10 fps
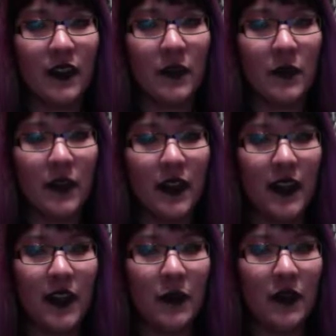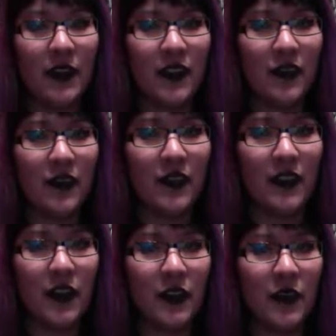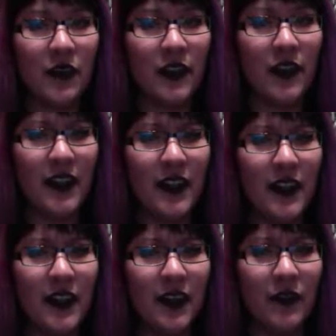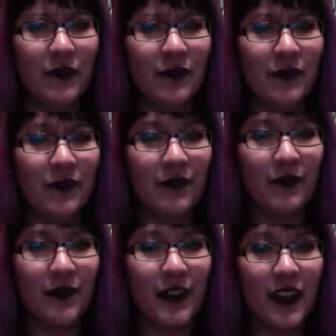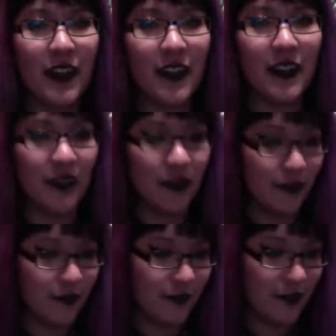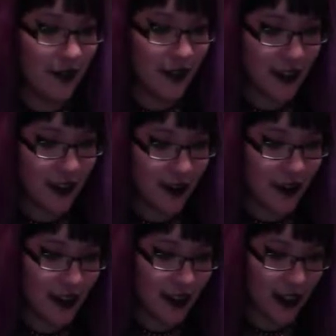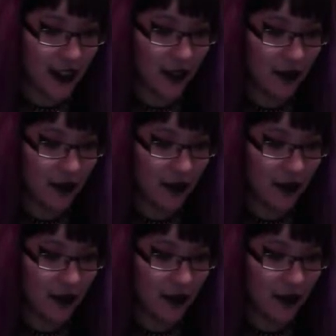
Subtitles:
playing with photography and kind of stuff like that.